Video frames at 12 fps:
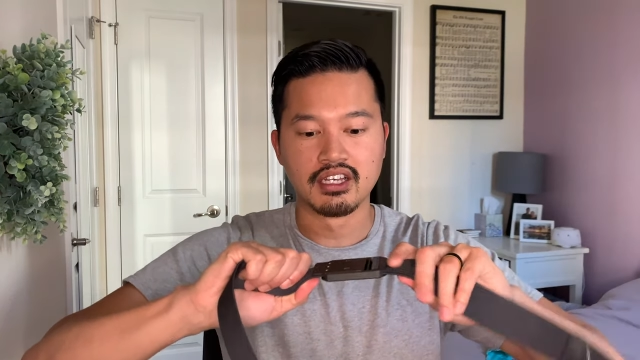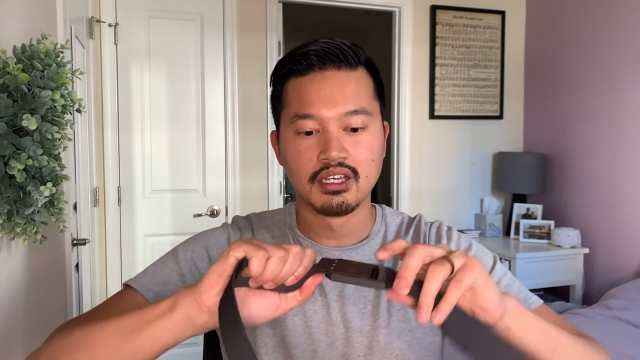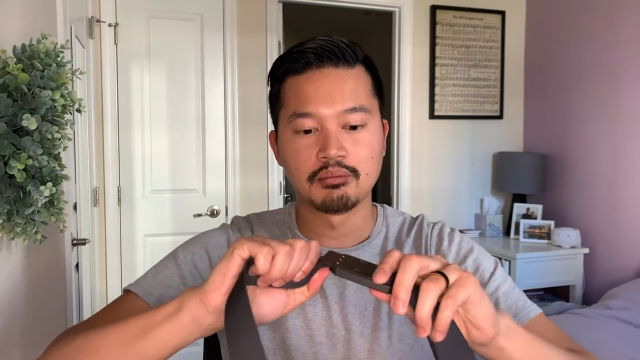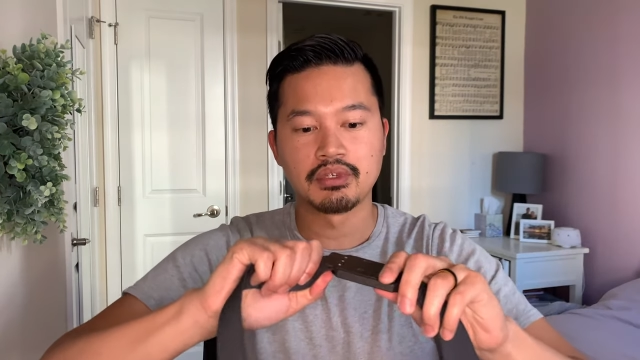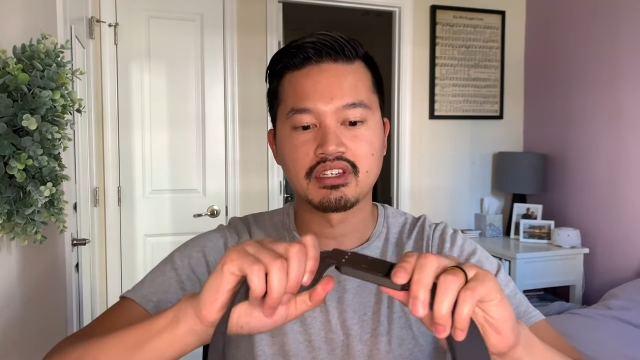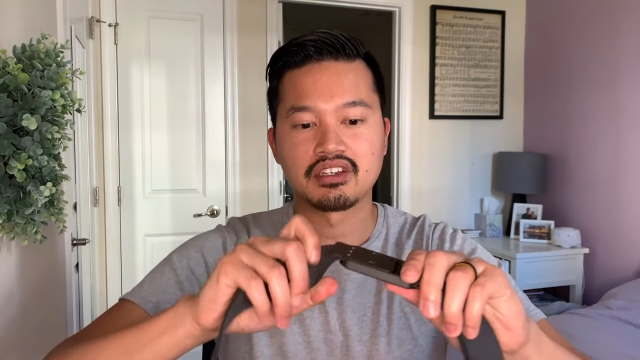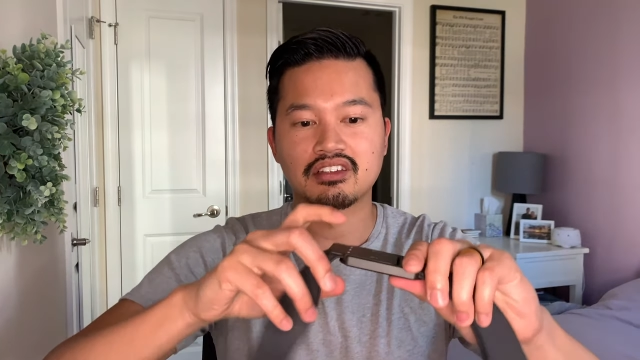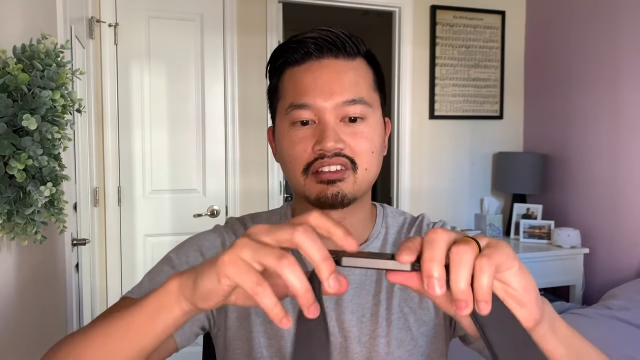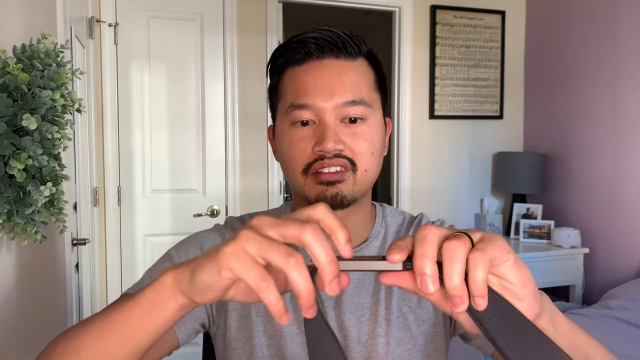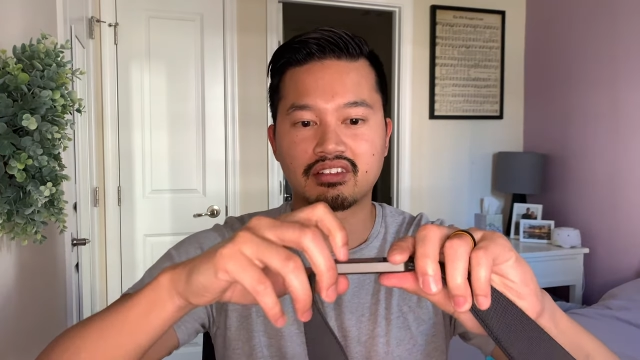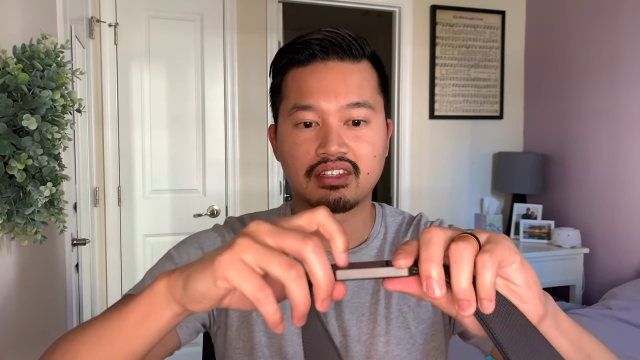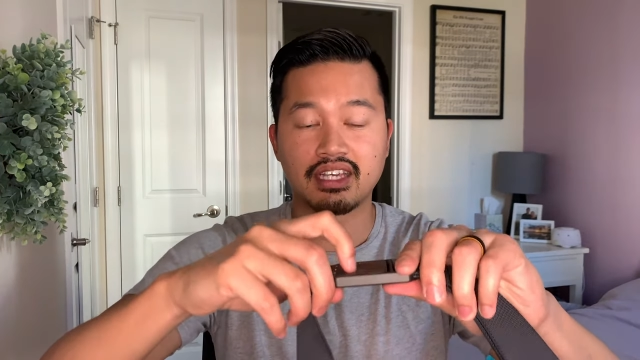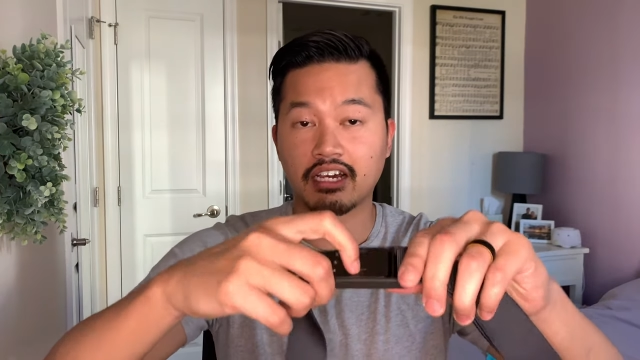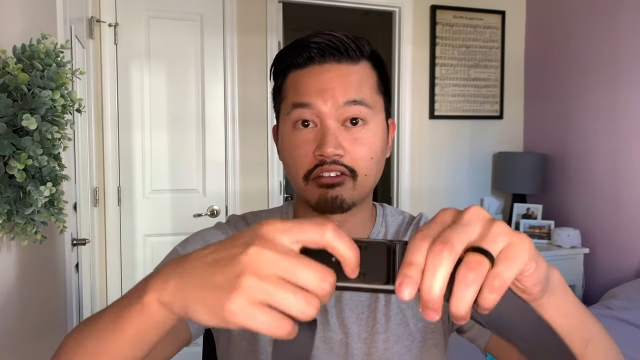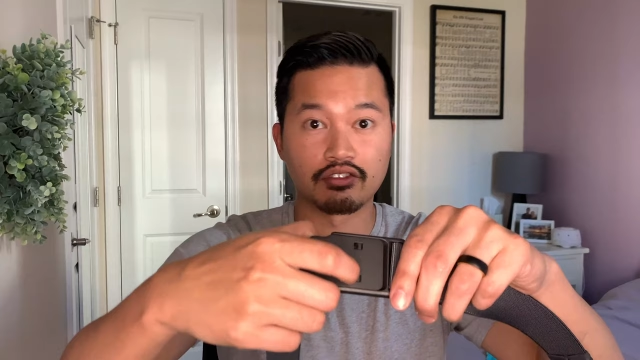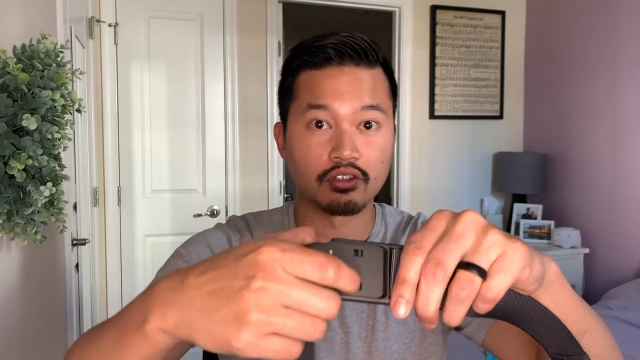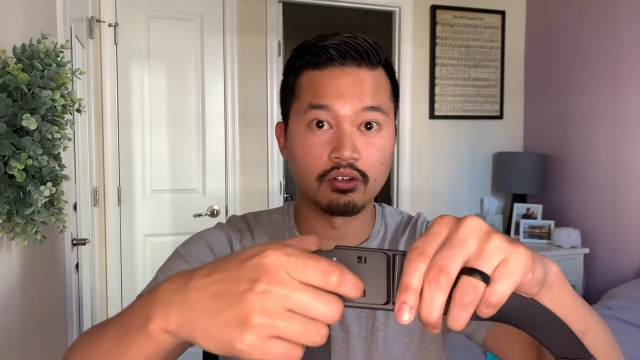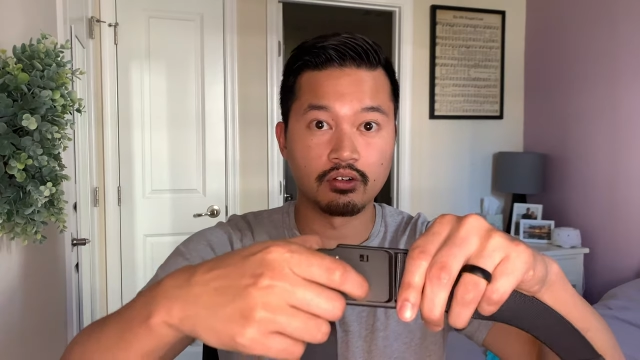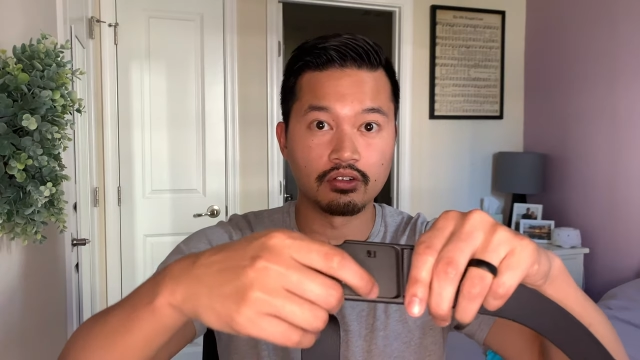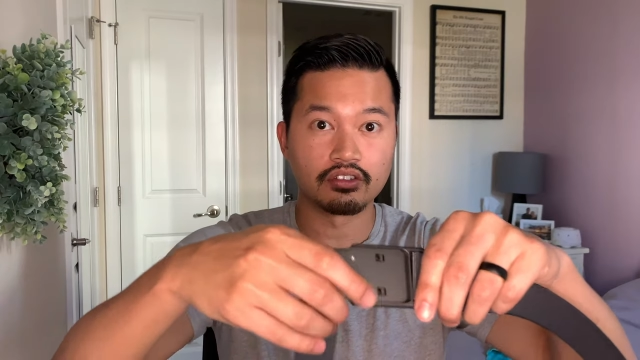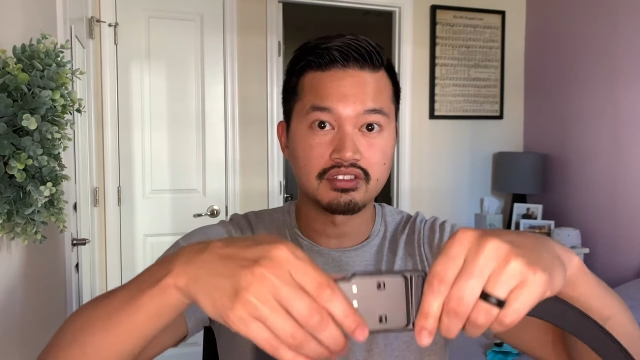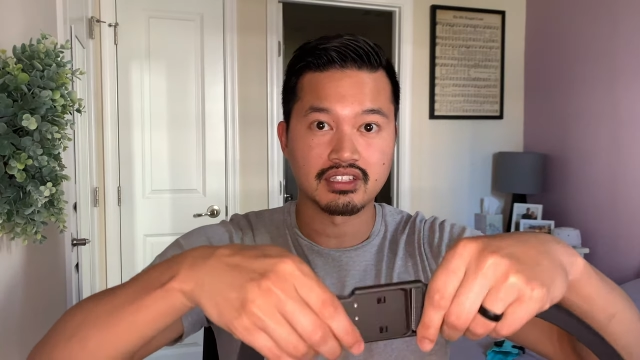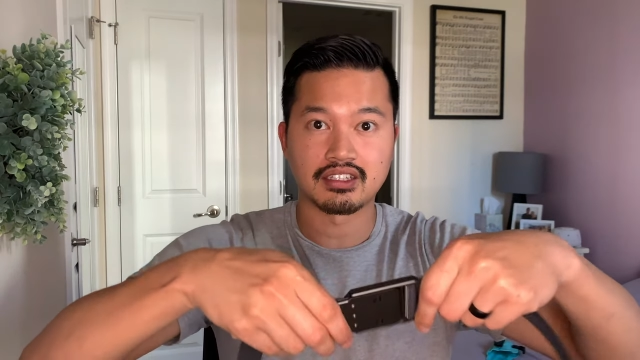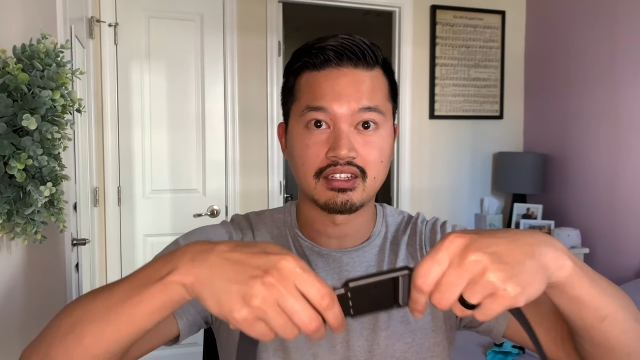because yeah, with the
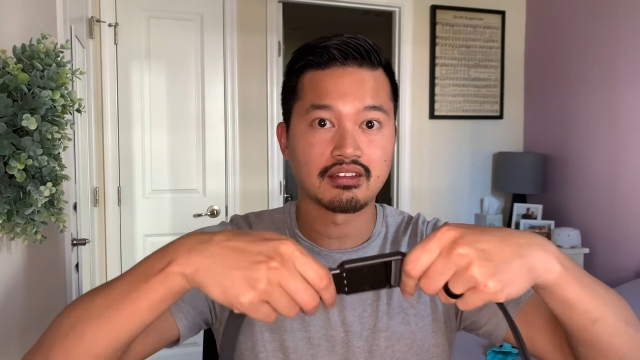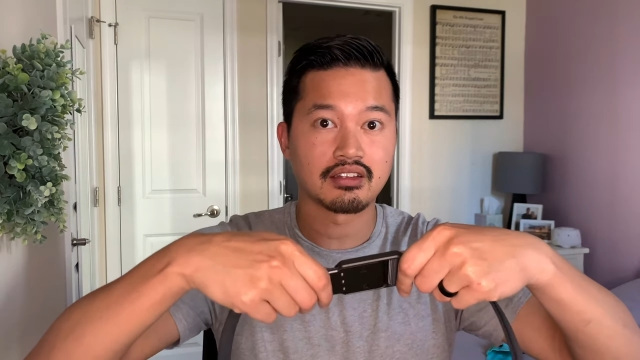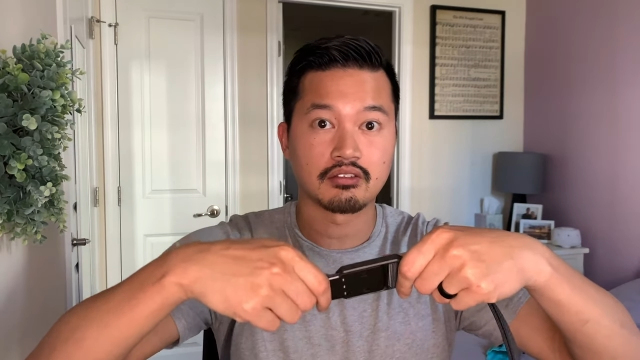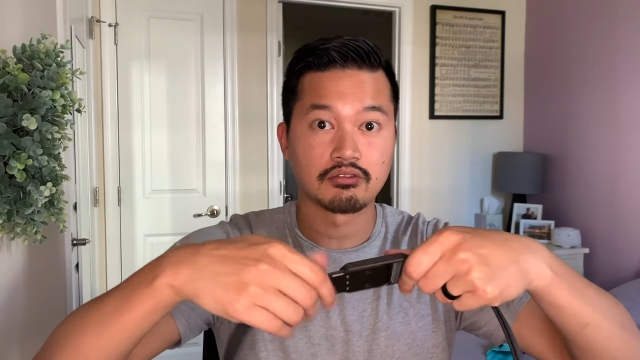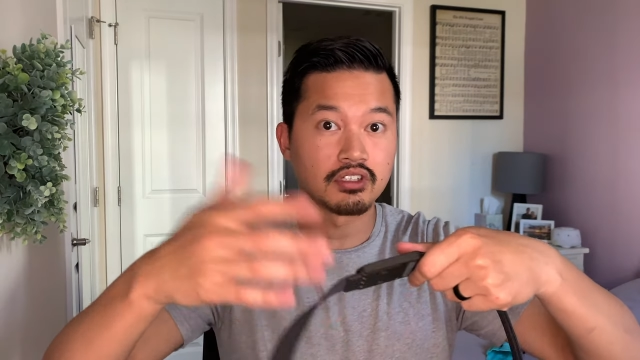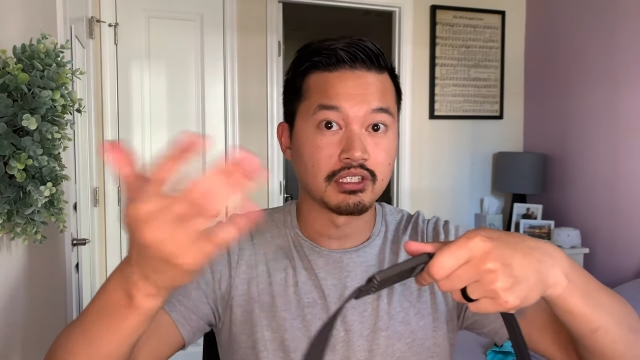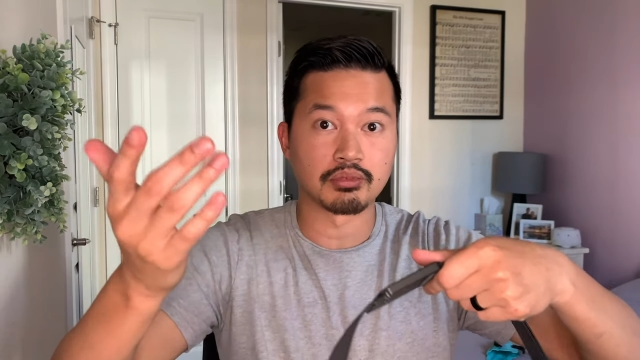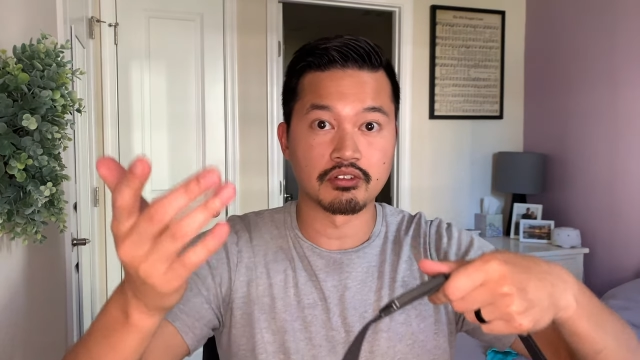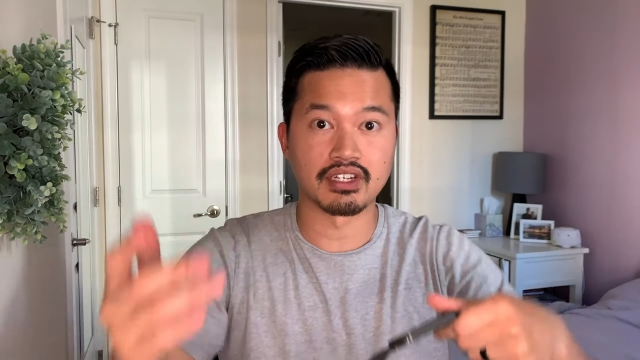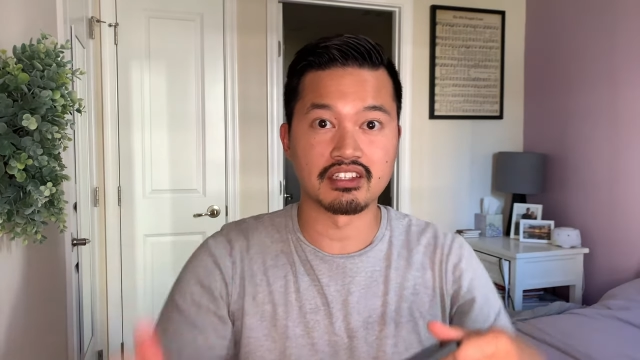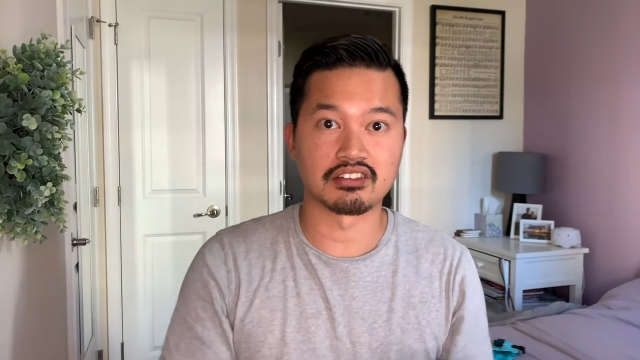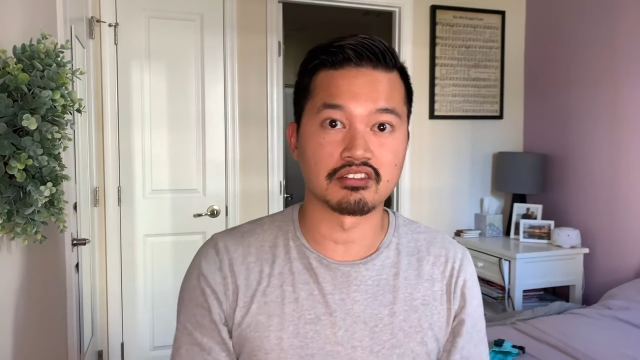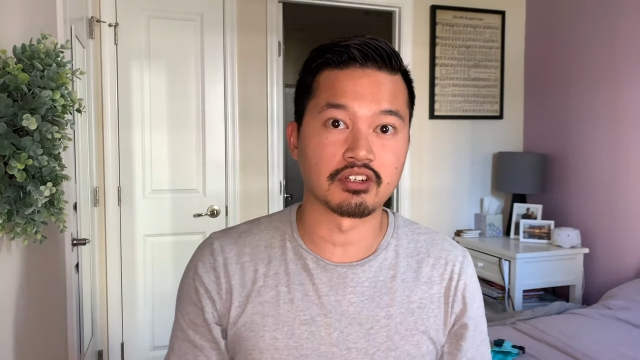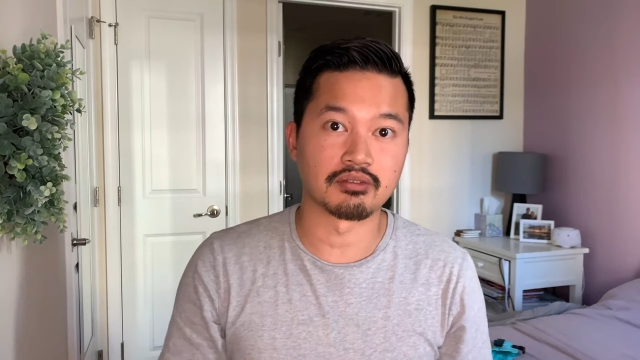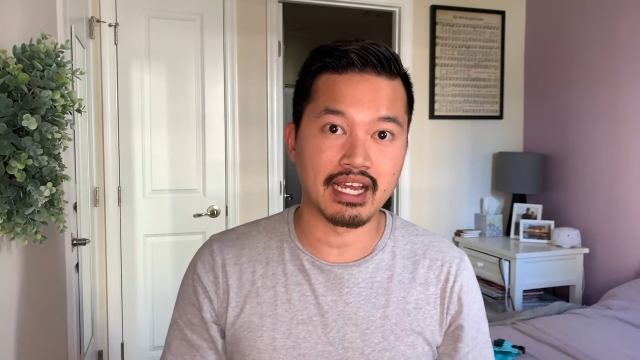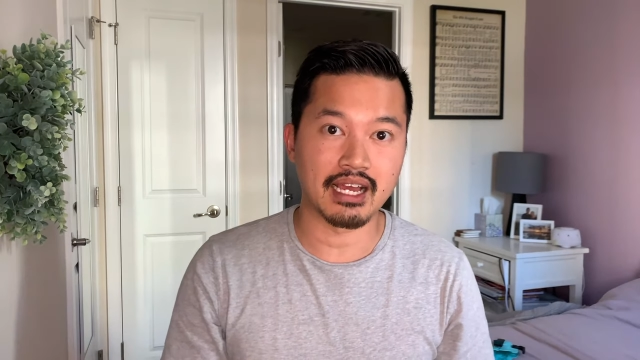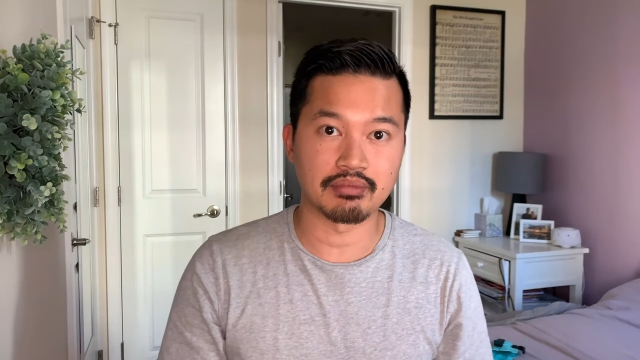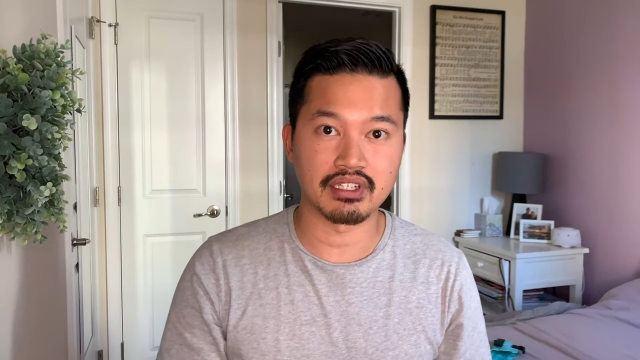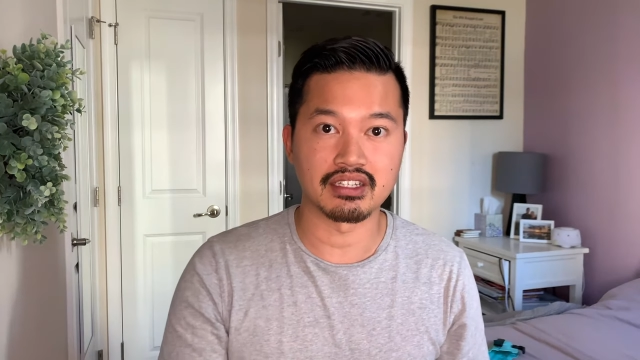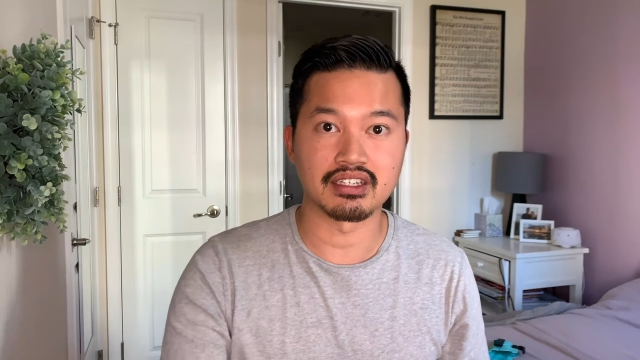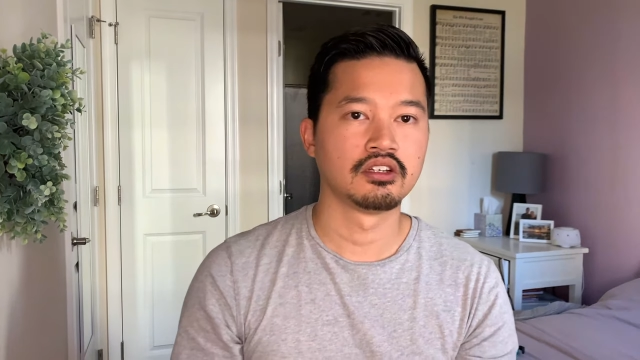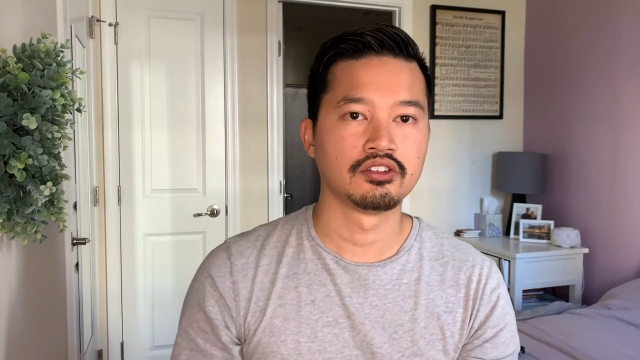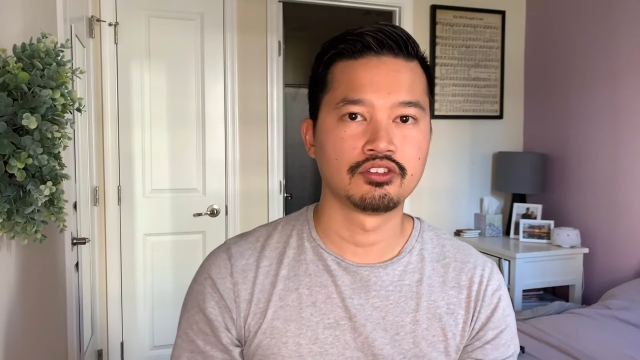holes, it, it really prevents it from happening.